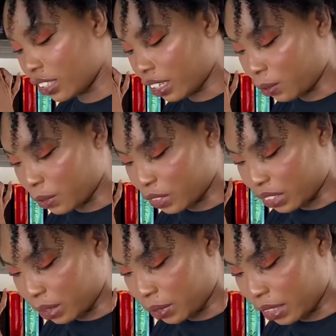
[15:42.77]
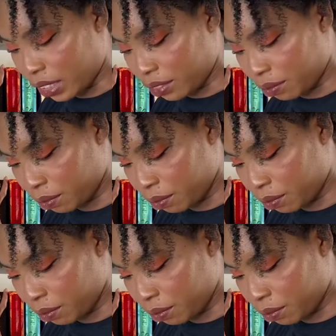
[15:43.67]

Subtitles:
And what's the other one again?